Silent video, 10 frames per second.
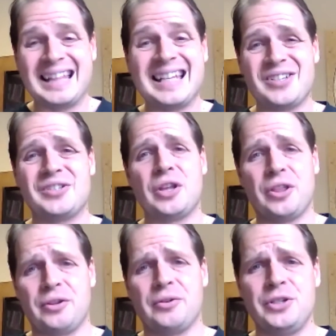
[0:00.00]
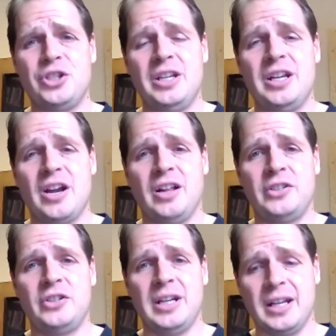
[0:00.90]
and this is the third
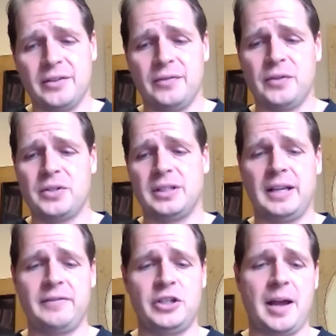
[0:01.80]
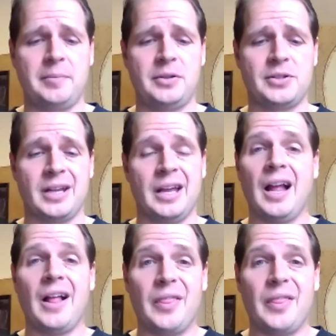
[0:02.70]
genealogy in the first 11 chapters.